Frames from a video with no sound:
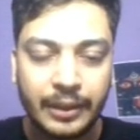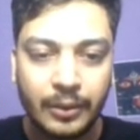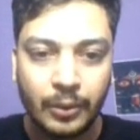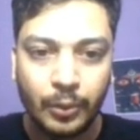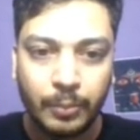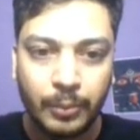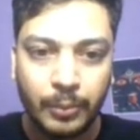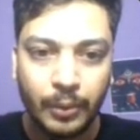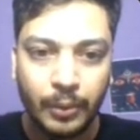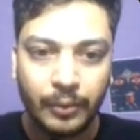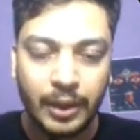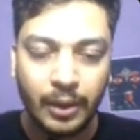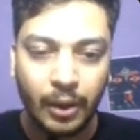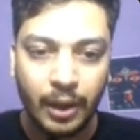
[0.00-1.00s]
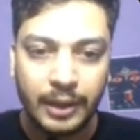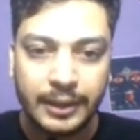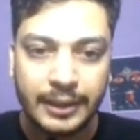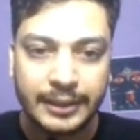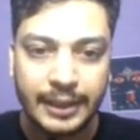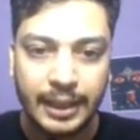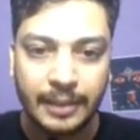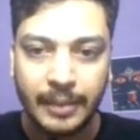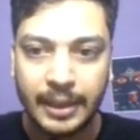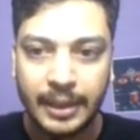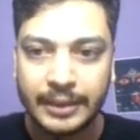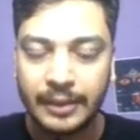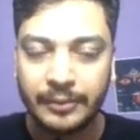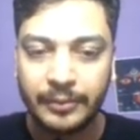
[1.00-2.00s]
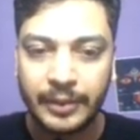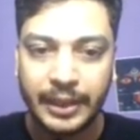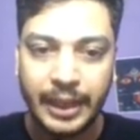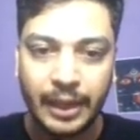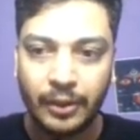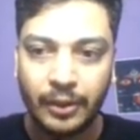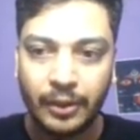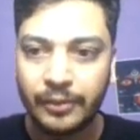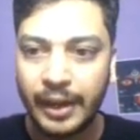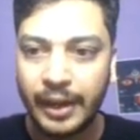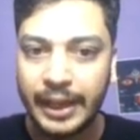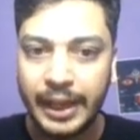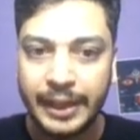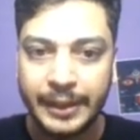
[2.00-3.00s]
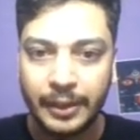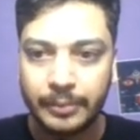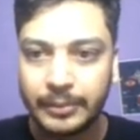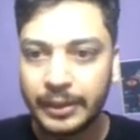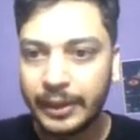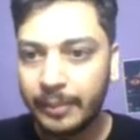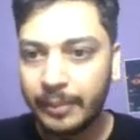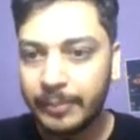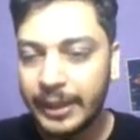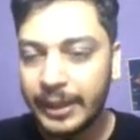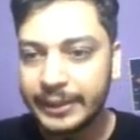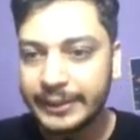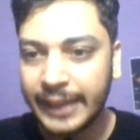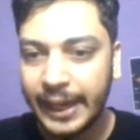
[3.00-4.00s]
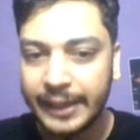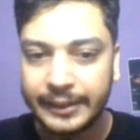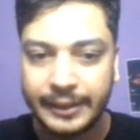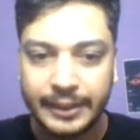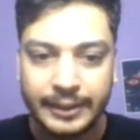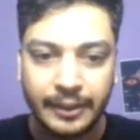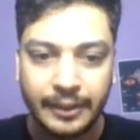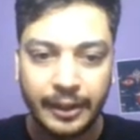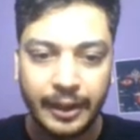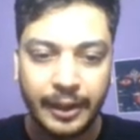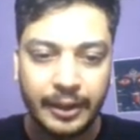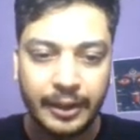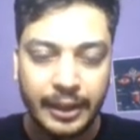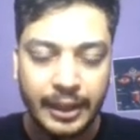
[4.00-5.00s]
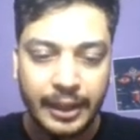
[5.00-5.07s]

loop over all these elements and we cannot find any of the triplet inside this grid,